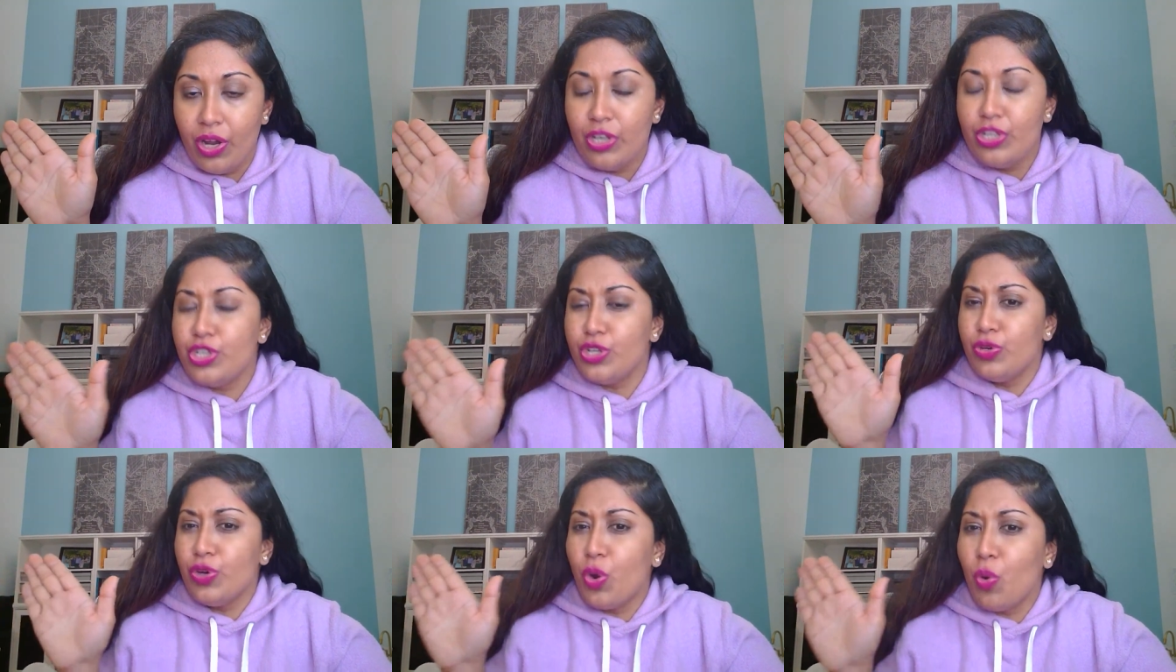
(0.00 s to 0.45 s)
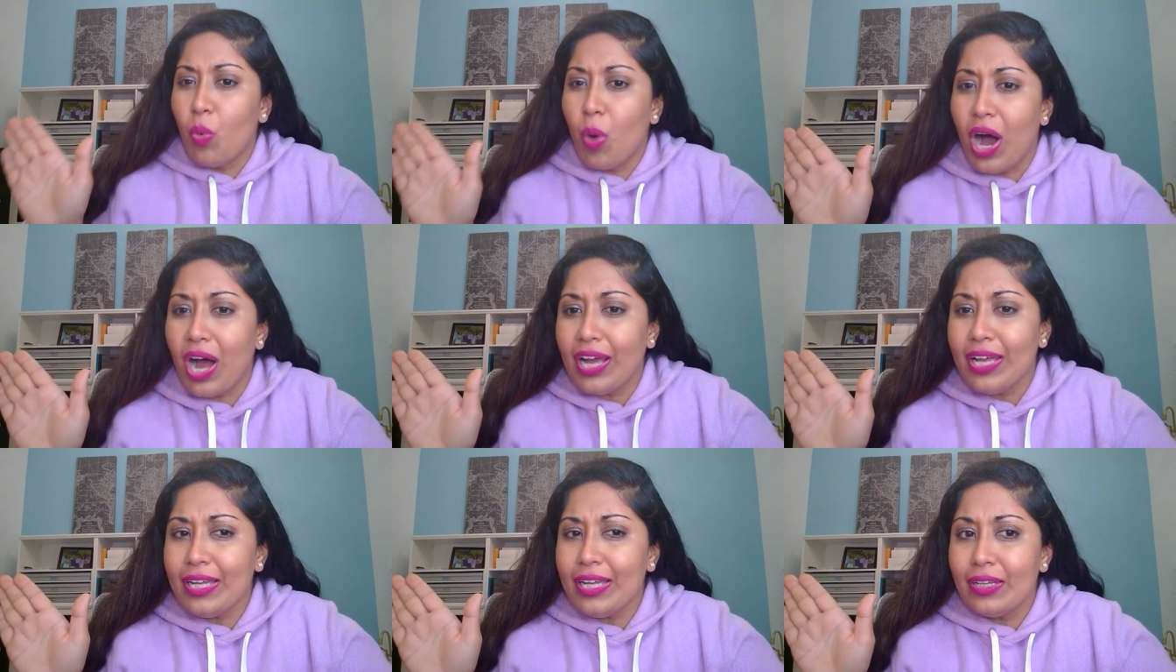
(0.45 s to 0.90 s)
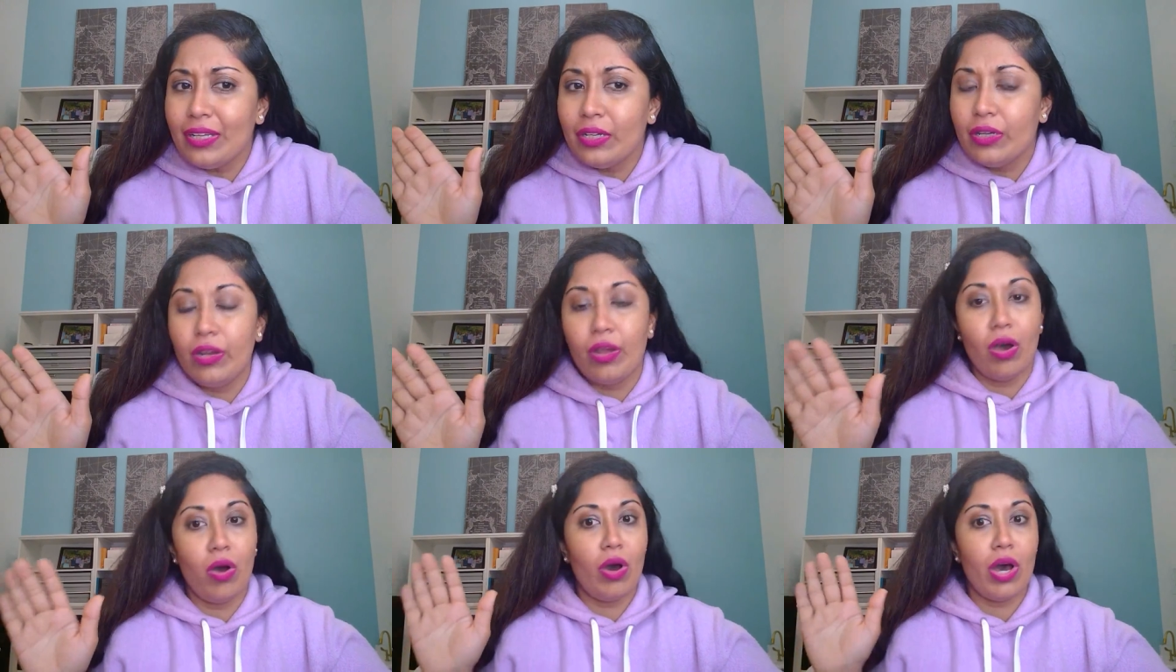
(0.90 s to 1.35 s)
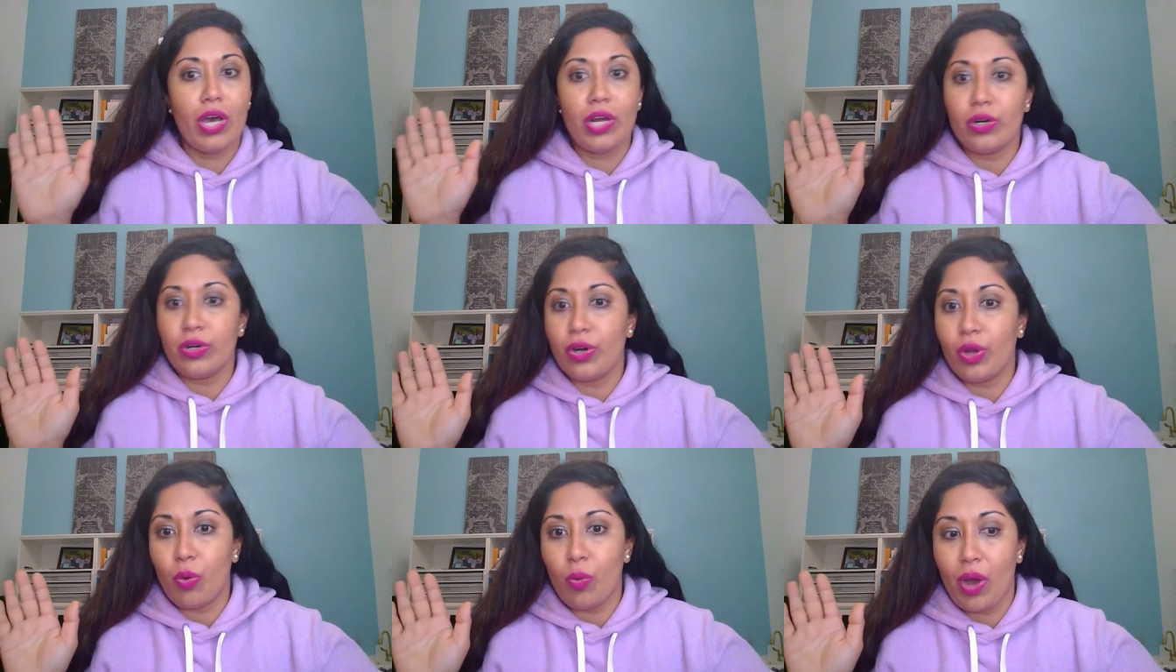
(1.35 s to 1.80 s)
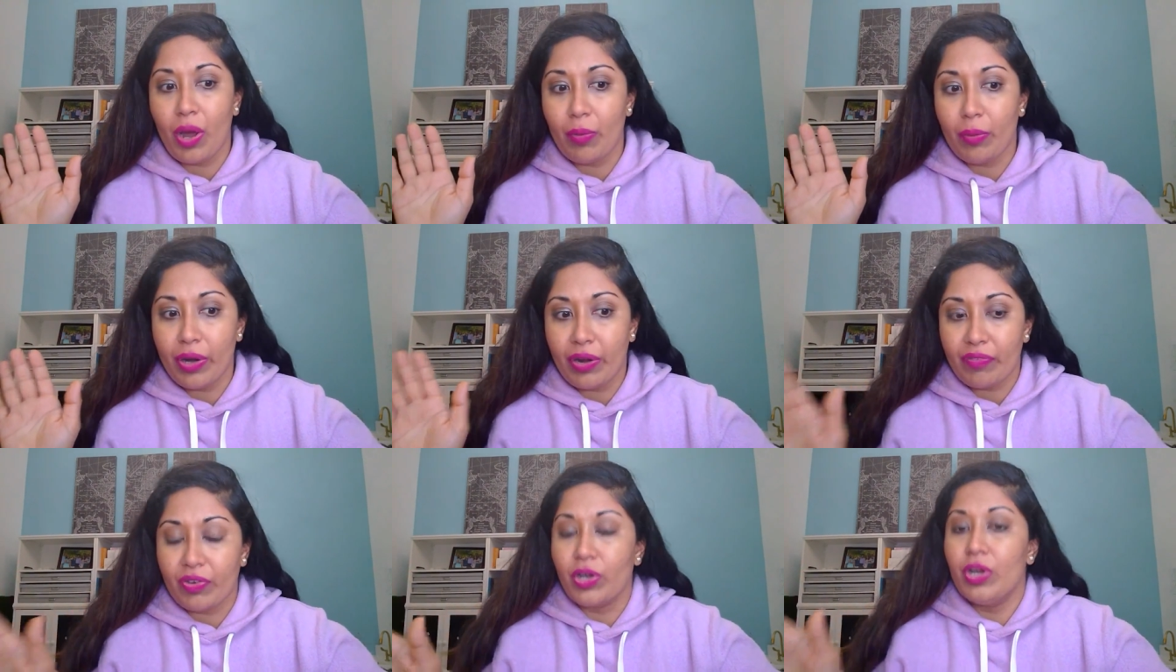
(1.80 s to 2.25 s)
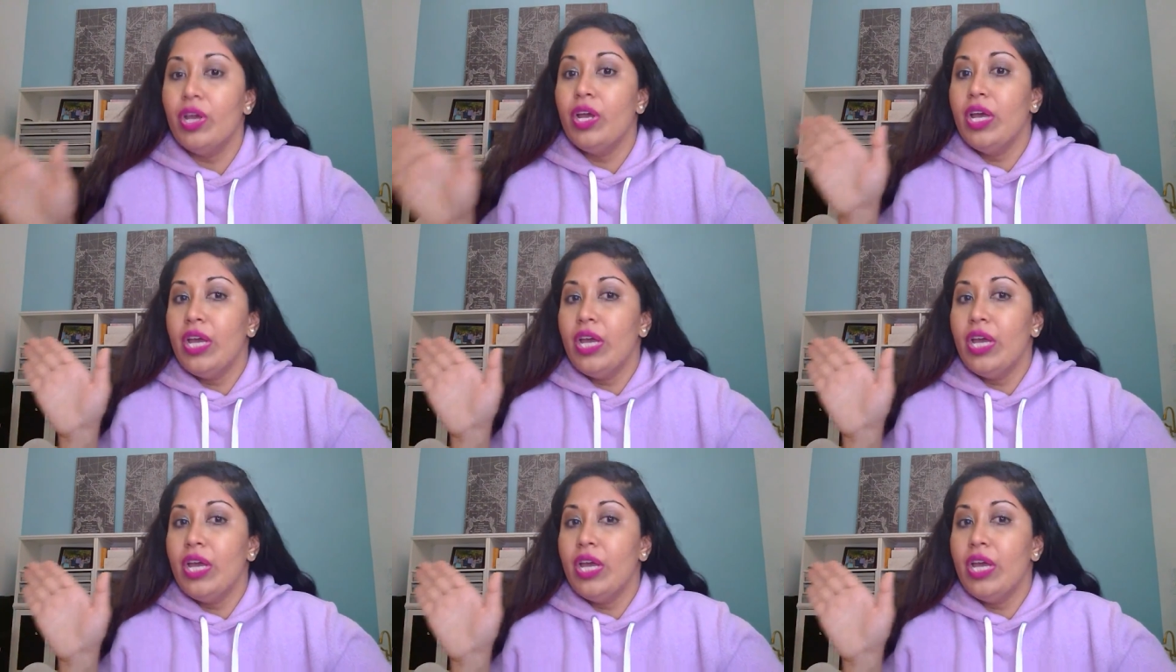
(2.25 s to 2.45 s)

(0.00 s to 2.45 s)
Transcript: Do you know why? No, I don't know why. Whatever.